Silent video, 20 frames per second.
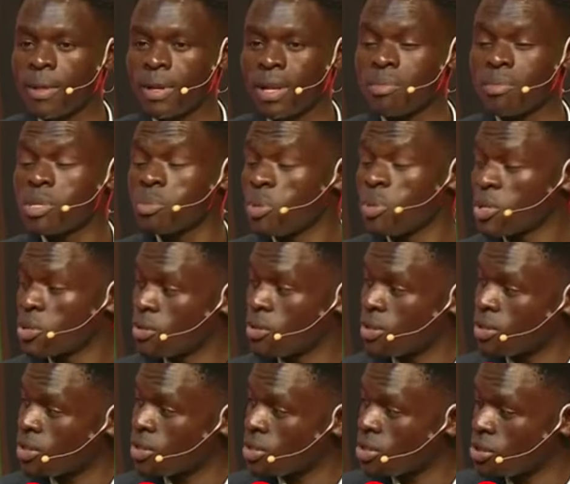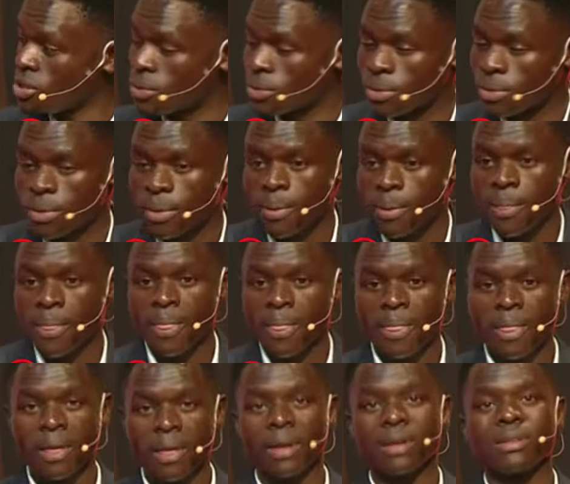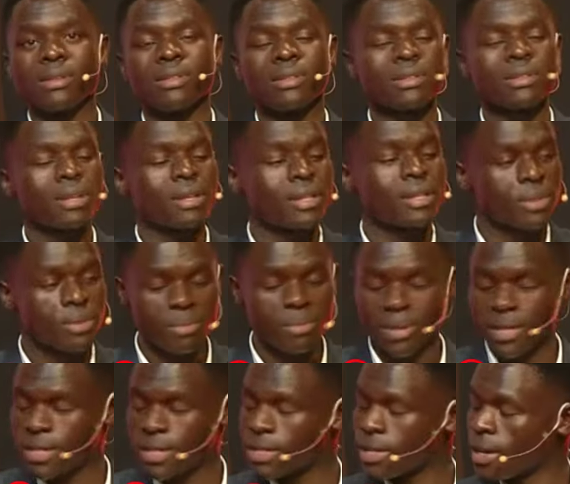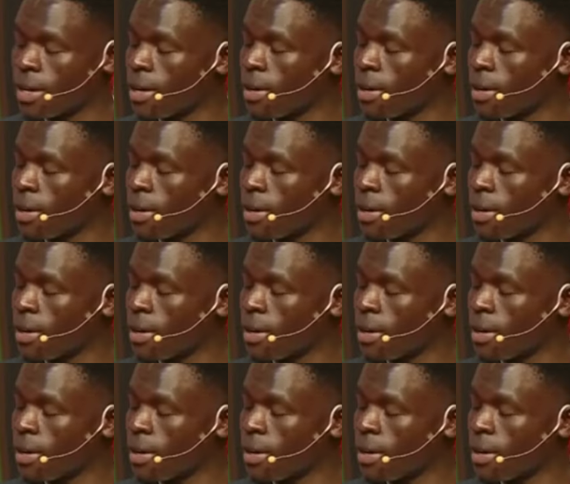let me speak to this issue just a little bit.